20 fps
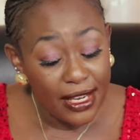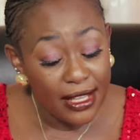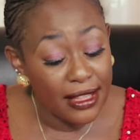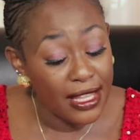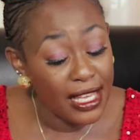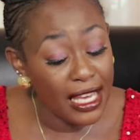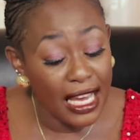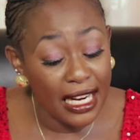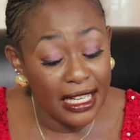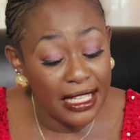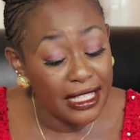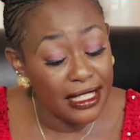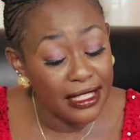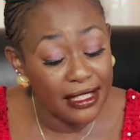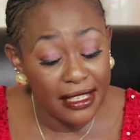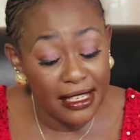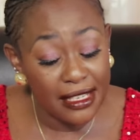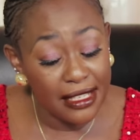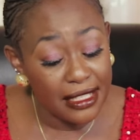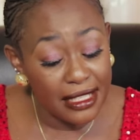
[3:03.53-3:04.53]
They are
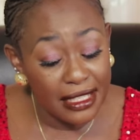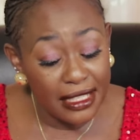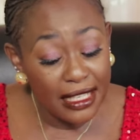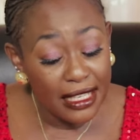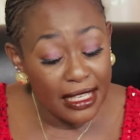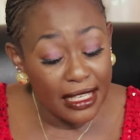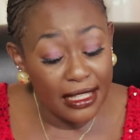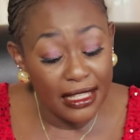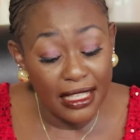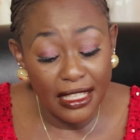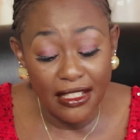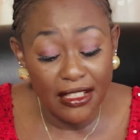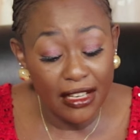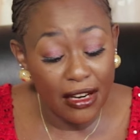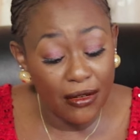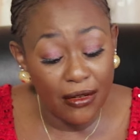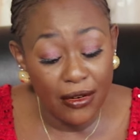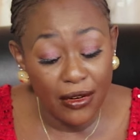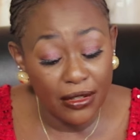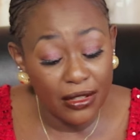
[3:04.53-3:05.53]
deceased, they
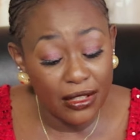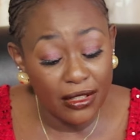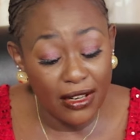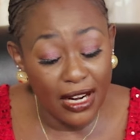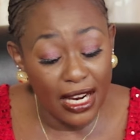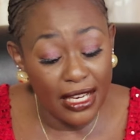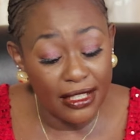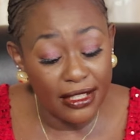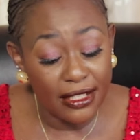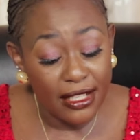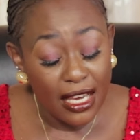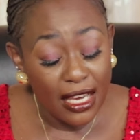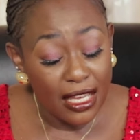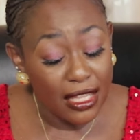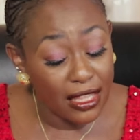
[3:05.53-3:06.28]
shall not rise.